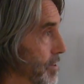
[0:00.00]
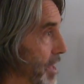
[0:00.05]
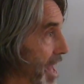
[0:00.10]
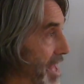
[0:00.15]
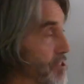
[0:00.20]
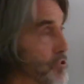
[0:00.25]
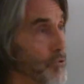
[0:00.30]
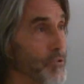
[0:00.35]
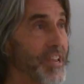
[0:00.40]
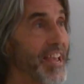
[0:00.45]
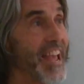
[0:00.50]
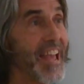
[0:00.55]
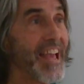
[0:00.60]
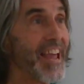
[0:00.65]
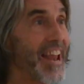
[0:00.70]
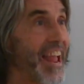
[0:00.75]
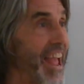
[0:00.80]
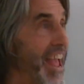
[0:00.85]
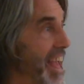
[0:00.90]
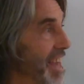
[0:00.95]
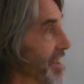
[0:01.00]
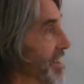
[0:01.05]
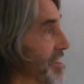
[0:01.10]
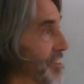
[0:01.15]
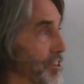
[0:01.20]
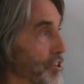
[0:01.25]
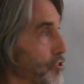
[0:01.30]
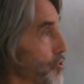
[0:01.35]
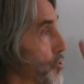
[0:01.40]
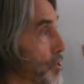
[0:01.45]
And you can't add
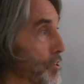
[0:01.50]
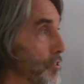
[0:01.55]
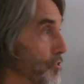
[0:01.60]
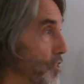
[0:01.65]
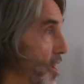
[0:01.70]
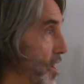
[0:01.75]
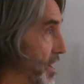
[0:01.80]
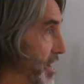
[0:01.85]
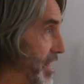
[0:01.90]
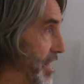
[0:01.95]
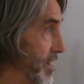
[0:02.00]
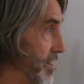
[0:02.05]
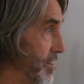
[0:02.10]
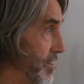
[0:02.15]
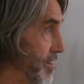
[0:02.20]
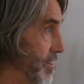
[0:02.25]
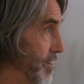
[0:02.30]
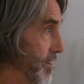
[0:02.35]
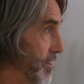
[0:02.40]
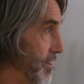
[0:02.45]
additions on it.